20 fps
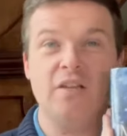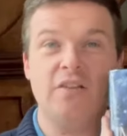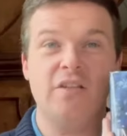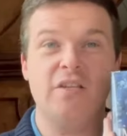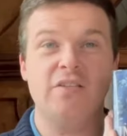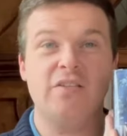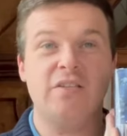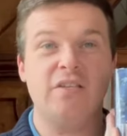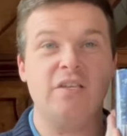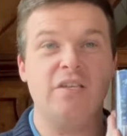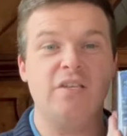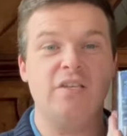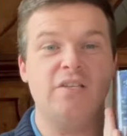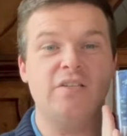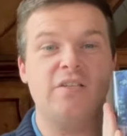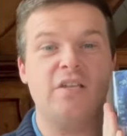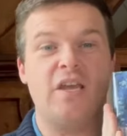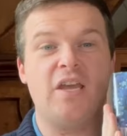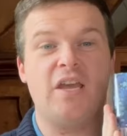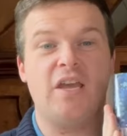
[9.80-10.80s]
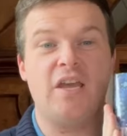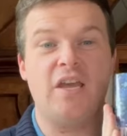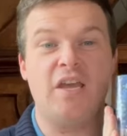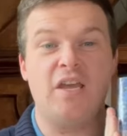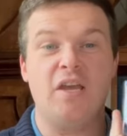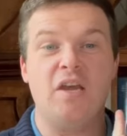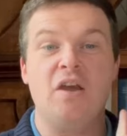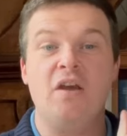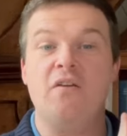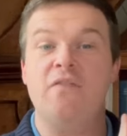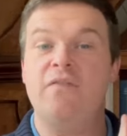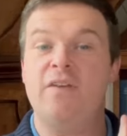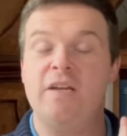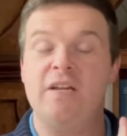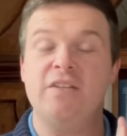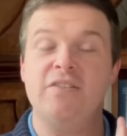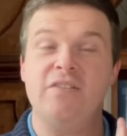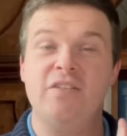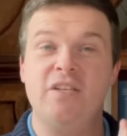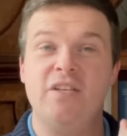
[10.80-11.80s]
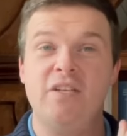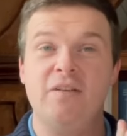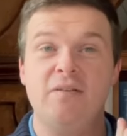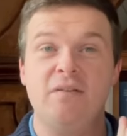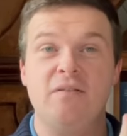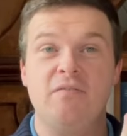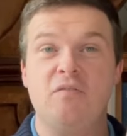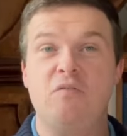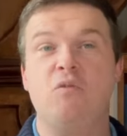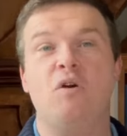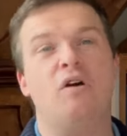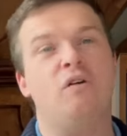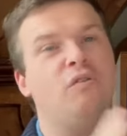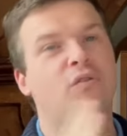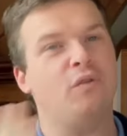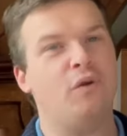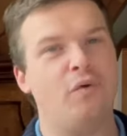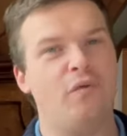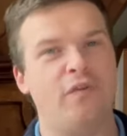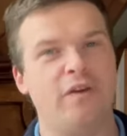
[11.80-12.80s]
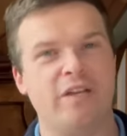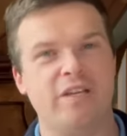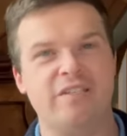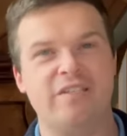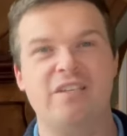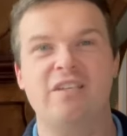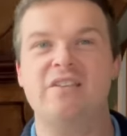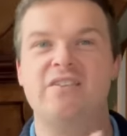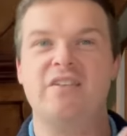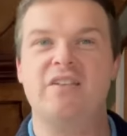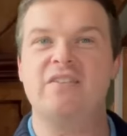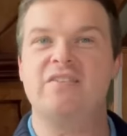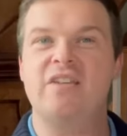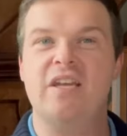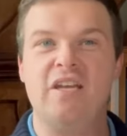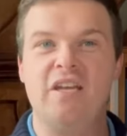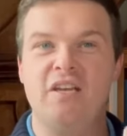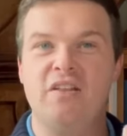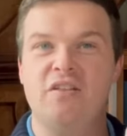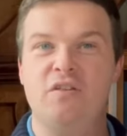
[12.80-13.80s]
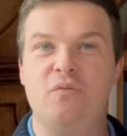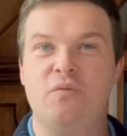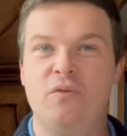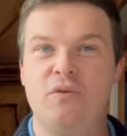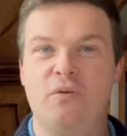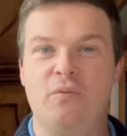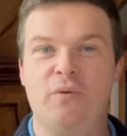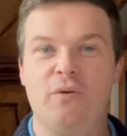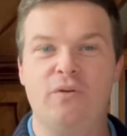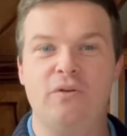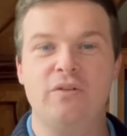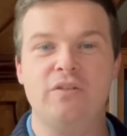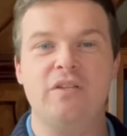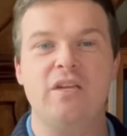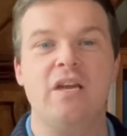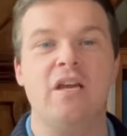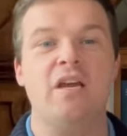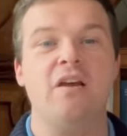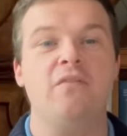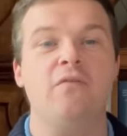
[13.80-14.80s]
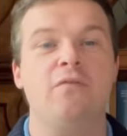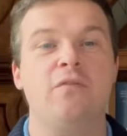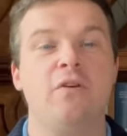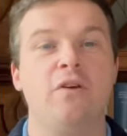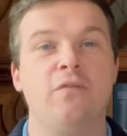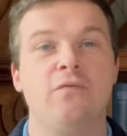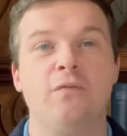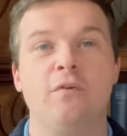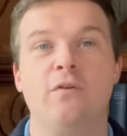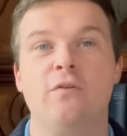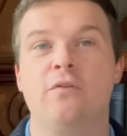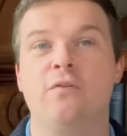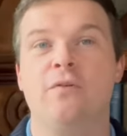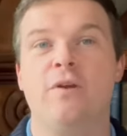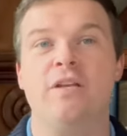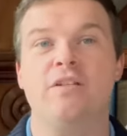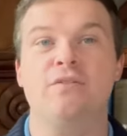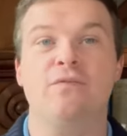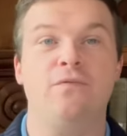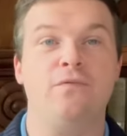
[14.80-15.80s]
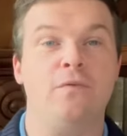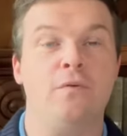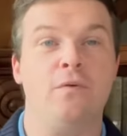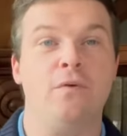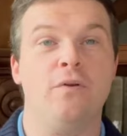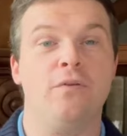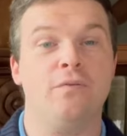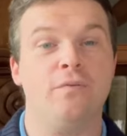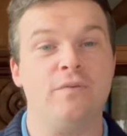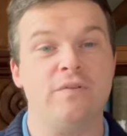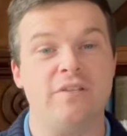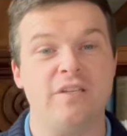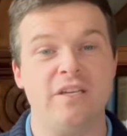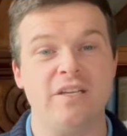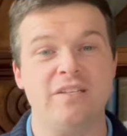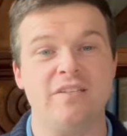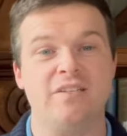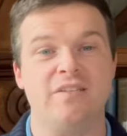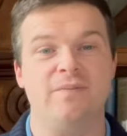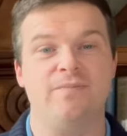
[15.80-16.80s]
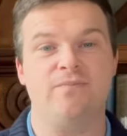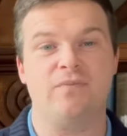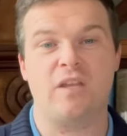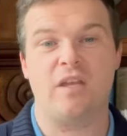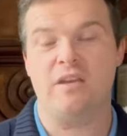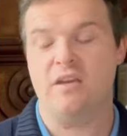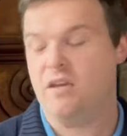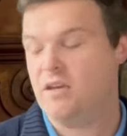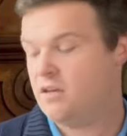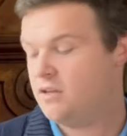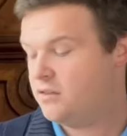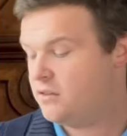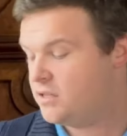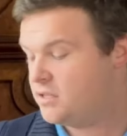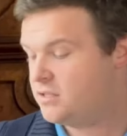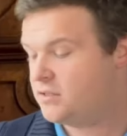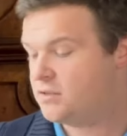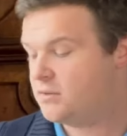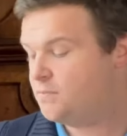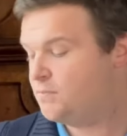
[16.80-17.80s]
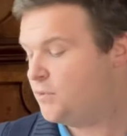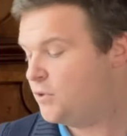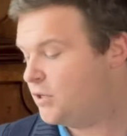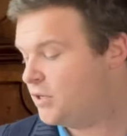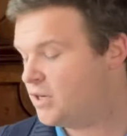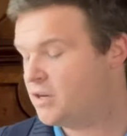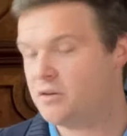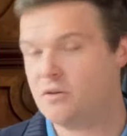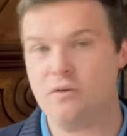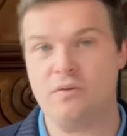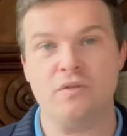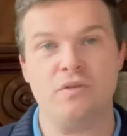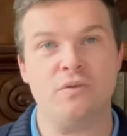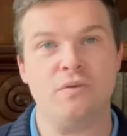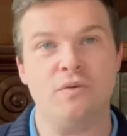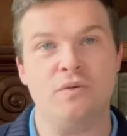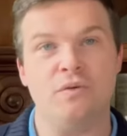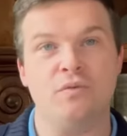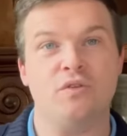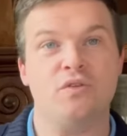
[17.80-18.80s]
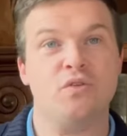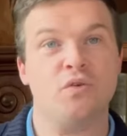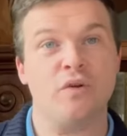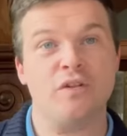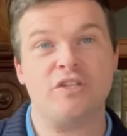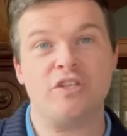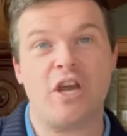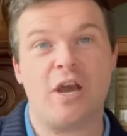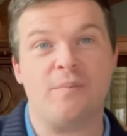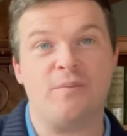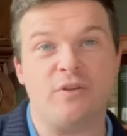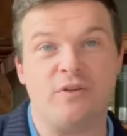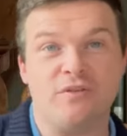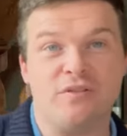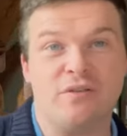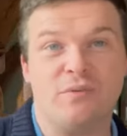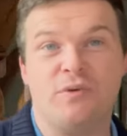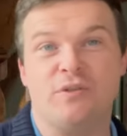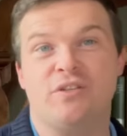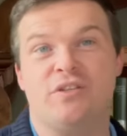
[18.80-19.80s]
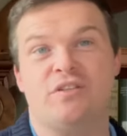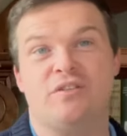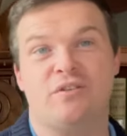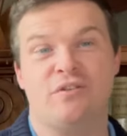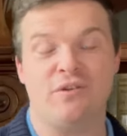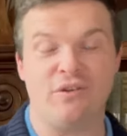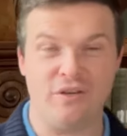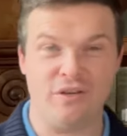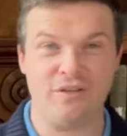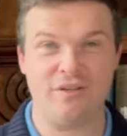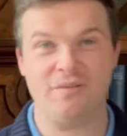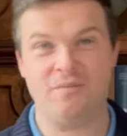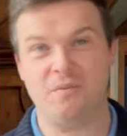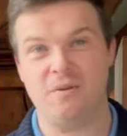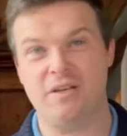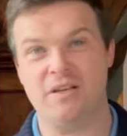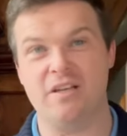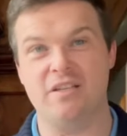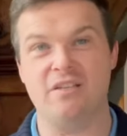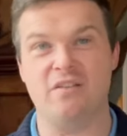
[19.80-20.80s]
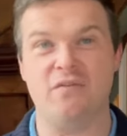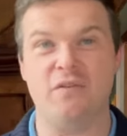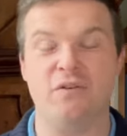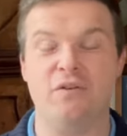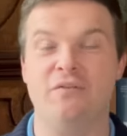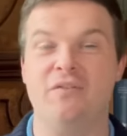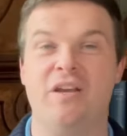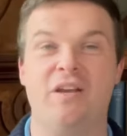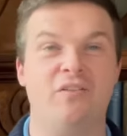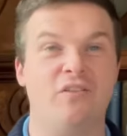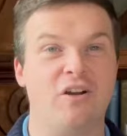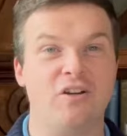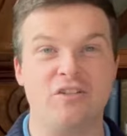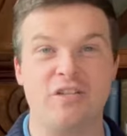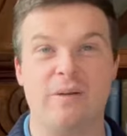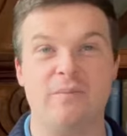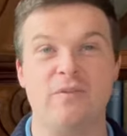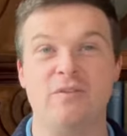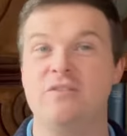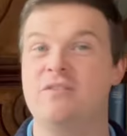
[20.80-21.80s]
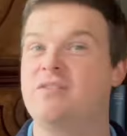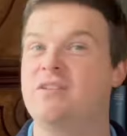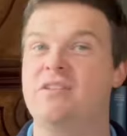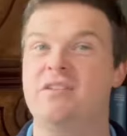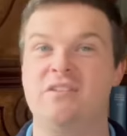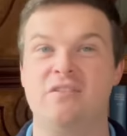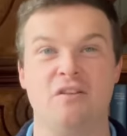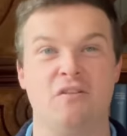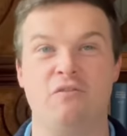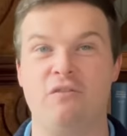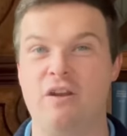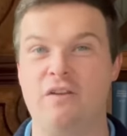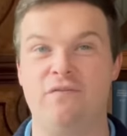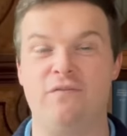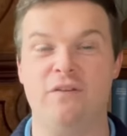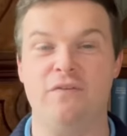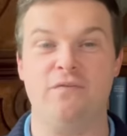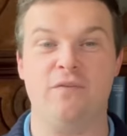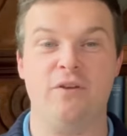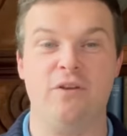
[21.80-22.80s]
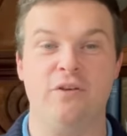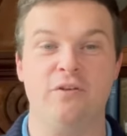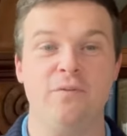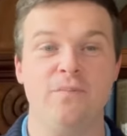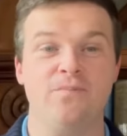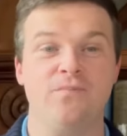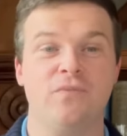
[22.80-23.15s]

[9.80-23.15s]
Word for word: This is a fantasy, well, low fantasy because it's set in the real world, good for grades four through six. This book goes through short chapters, which is good because if you don't like long chapters, this is a great fit for you.